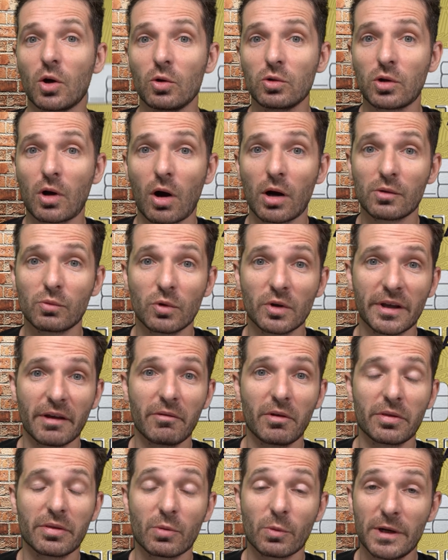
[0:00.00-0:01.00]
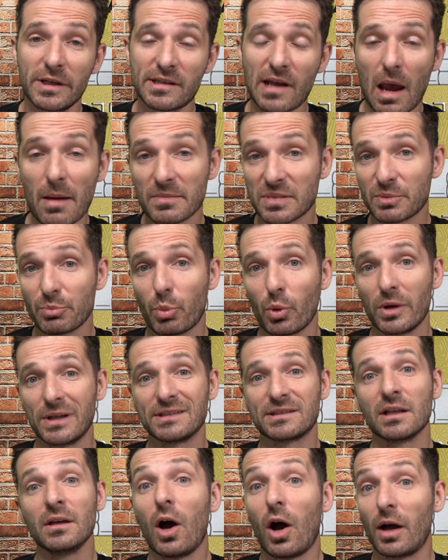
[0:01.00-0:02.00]
Gold card will give you 3 times
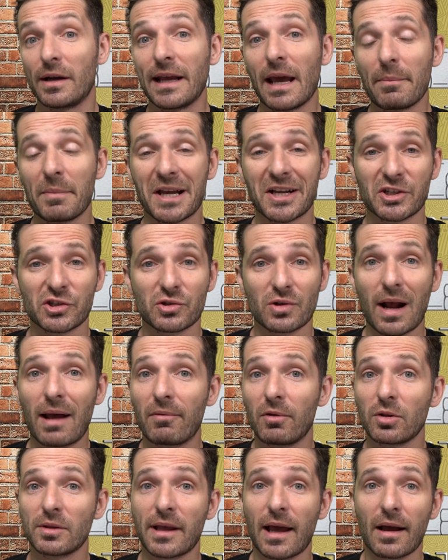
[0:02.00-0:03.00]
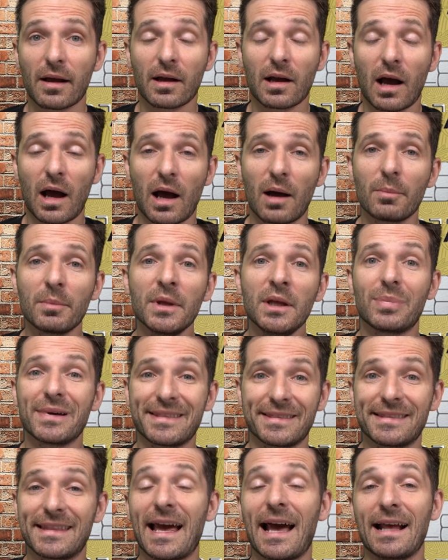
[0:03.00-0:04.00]
points on amextravel.com,
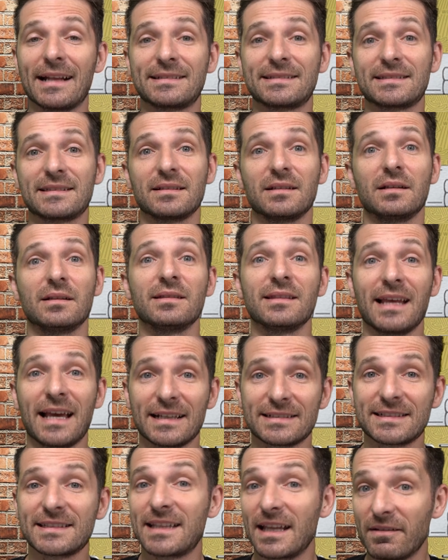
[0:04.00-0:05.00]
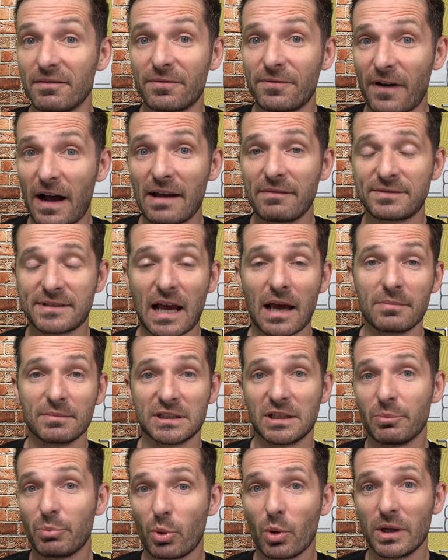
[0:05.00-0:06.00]
but that's less than 5 times
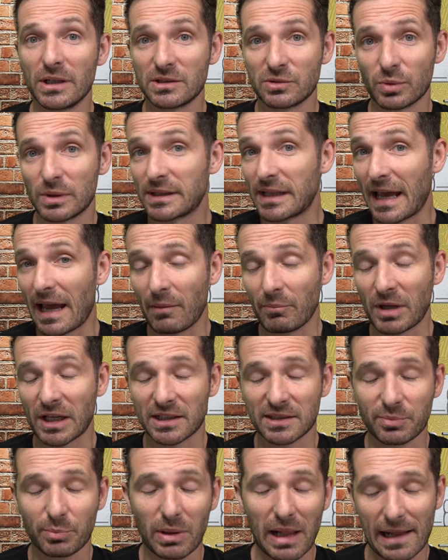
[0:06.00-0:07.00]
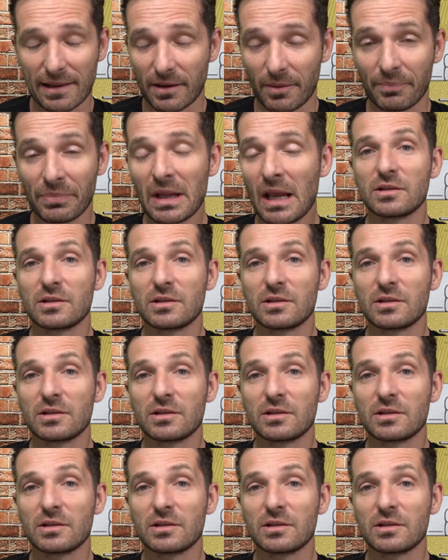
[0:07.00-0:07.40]
the points with the Amex Platinum.